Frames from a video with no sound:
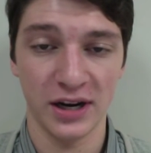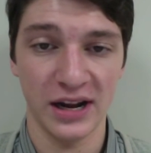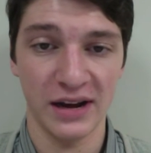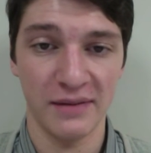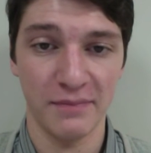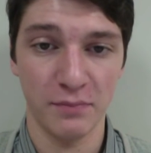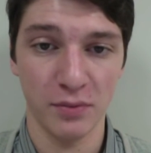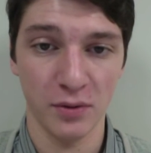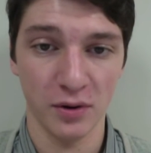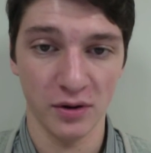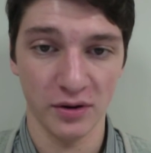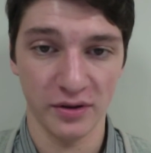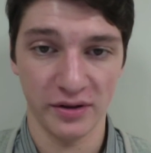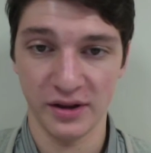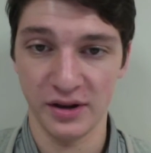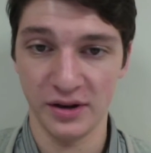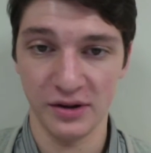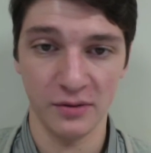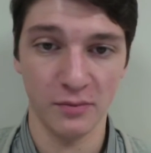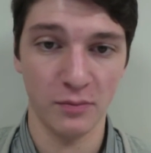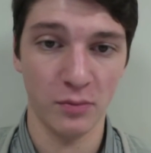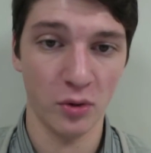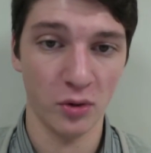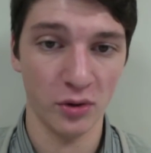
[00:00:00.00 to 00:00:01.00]
at birth
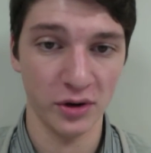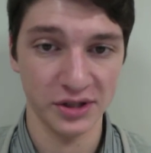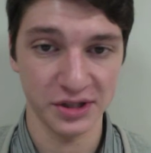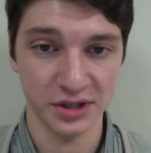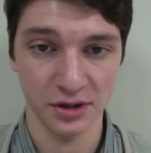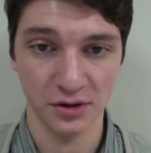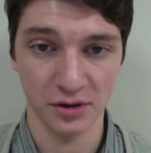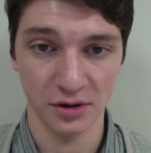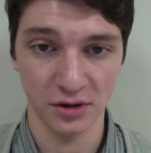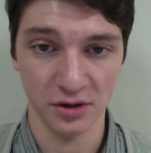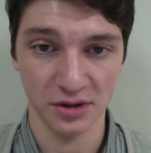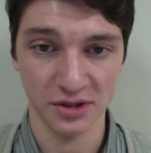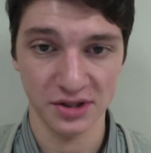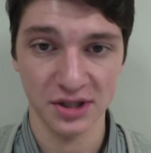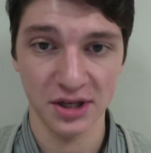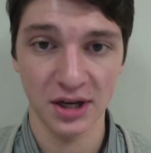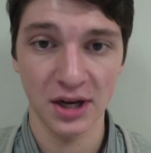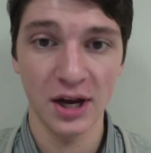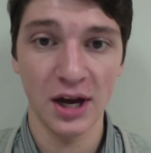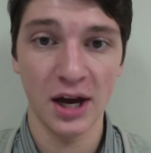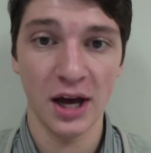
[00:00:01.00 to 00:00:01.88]
into boys and girls,